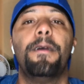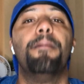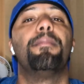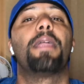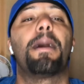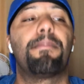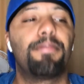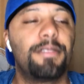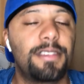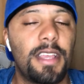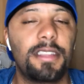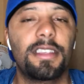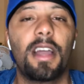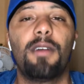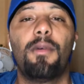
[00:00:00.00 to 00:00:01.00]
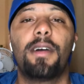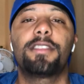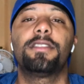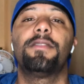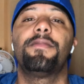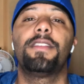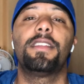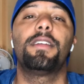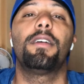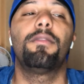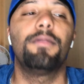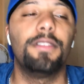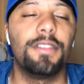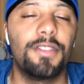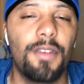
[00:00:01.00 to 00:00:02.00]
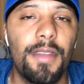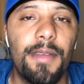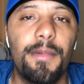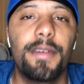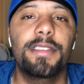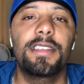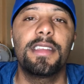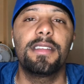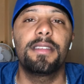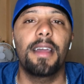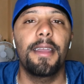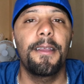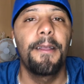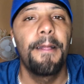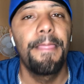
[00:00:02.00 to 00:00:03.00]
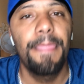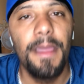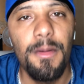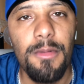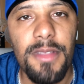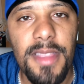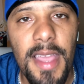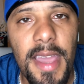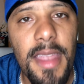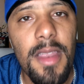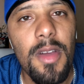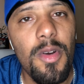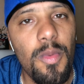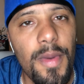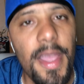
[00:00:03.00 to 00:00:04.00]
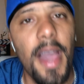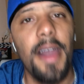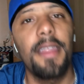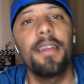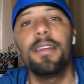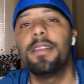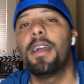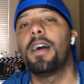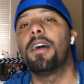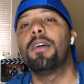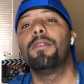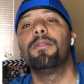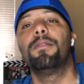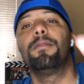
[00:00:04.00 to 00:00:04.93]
But I appreciate y'all watching the video. Enjoy the rest of your day. And with that, we out of here, y'all.